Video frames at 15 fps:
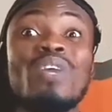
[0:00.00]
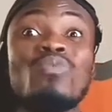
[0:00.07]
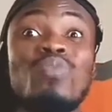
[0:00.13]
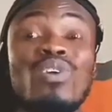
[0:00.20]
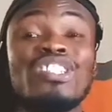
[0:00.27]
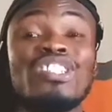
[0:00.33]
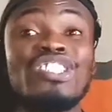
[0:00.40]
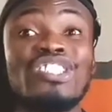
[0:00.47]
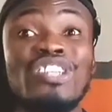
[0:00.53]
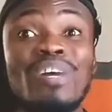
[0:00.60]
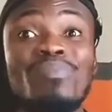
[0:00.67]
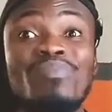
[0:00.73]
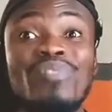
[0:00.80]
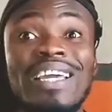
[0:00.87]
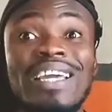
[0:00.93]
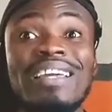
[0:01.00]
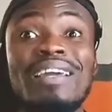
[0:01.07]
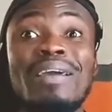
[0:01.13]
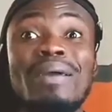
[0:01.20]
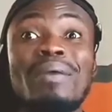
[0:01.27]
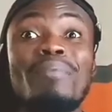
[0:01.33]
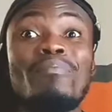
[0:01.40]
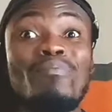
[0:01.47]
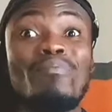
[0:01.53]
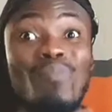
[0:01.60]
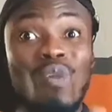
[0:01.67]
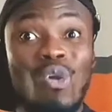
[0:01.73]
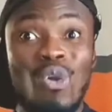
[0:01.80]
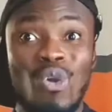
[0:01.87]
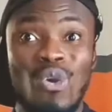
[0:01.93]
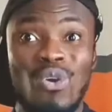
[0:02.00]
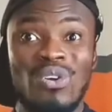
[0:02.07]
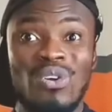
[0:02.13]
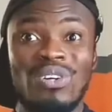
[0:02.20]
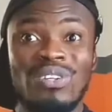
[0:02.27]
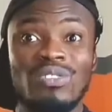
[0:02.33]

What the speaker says: they want something more.